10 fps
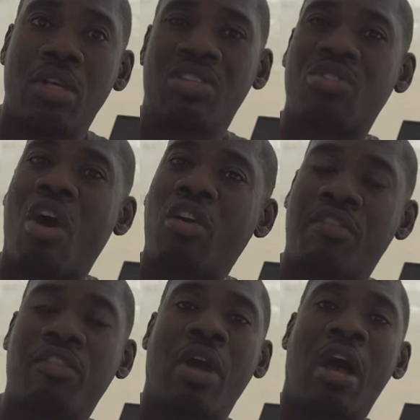start
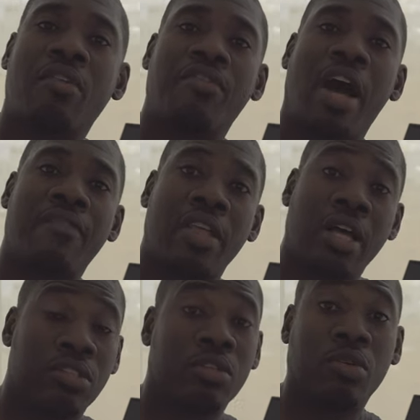off around
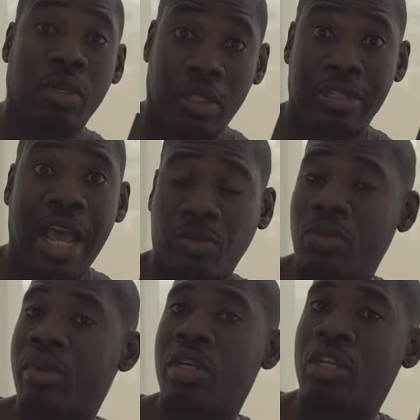5,000. So that's
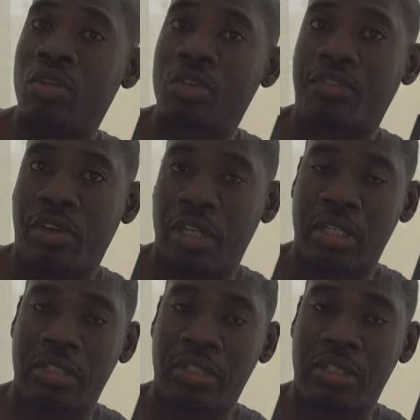what we're gonna use for an